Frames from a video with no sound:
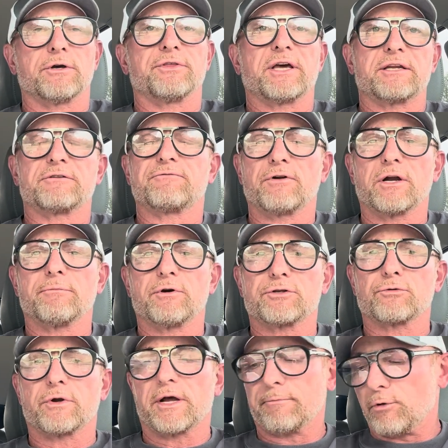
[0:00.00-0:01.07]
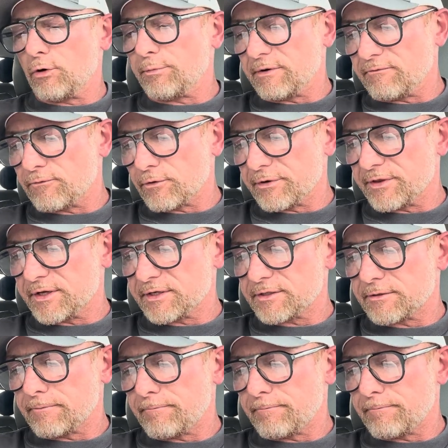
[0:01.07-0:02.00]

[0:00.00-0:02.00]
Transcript: That is very much what I'm hoping for in this.